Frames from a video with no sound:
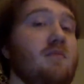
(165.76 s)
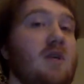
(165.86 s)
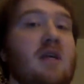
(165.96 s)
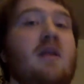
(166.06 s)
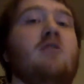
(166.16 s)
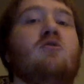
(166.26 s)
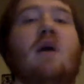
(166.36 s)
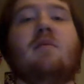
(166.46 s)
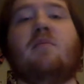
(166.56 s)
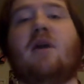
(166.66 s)
he then
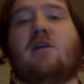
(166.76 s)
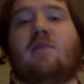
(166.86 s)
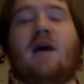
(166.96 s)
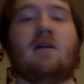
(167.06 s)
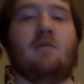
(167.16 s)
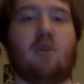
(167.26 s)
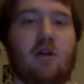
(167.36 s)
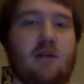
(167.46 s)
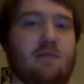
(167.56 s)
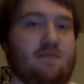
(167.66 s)
dropped the pass back to
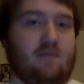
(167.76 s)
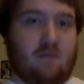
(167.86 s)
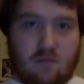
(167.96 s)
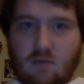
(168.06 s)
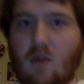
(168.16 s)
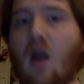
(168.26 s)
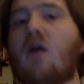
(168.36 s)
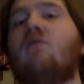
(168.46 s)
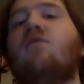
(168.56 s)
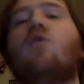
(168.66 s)
Funny
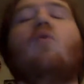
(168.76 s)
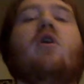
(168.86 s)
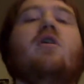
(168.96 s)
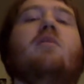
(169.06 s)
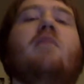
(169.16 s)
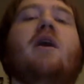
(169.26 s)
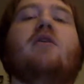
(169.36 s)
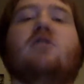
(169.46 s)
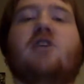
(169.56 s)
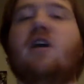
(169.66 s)
for one of the
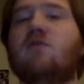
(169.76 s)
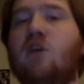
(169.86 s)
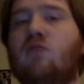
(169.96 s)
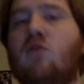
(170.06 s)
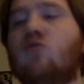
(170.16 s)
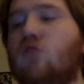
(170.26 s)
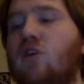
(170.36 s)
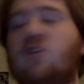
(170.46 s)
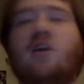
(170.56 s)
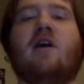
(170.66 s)
better saves, like
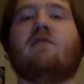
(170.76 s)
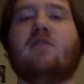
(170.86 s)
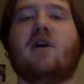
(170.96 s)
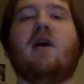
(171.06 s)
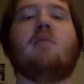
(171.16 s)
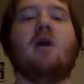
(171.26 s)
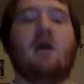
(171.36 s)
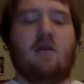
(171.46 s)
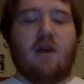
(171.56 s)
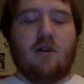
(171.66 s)
Rotruck said after the game,
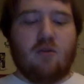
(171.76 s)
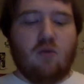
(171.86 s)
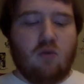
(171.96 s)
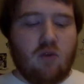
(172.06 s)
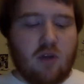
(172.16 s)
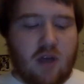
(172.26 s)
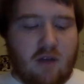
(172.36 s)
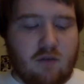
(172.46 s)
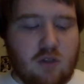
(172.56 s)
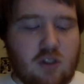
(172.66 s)
that you will really
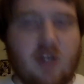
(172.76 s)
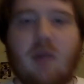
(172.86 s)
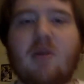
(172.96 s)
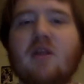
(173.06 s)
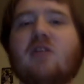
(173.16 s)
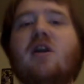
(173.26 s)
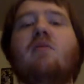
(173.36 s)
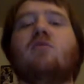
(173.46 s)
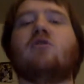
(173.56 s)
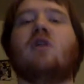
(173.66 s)
ever see. I mean, this
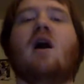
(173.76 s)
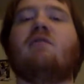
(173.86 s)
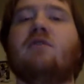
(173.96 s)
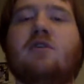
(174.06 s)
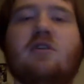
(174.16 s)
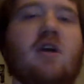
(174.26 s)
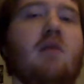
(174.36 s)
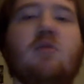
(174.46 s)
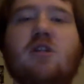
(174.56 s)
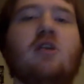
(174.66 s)
game was lively. This
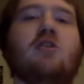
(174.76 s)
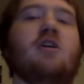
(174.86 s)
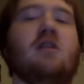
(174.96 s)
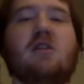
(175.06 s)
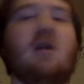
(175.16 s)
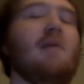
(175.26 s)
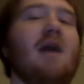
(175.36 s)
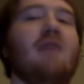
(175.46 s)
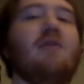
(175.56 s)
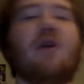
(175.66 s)
game was energetic. This game
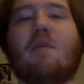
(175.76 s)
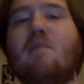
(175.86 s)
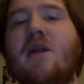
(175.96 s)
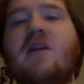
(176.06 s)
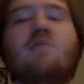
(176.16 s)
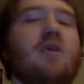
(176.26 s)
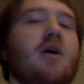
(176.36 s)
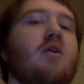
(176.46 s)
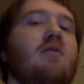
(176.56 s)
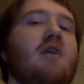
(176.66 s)
kind of felt like a mini
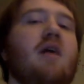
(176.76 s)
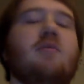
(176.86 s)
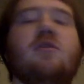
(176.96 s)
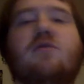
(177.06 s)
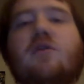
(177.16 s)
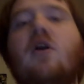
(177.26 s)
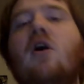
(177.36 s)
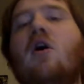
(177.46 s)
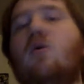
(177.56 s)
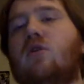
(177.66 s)
playoff atmosphere
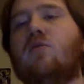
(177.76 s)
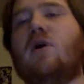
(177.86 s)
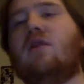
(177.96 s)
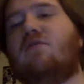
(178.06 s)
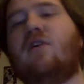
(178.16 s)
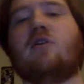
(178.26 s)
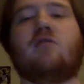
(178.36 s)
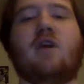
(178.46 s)
with the way the fans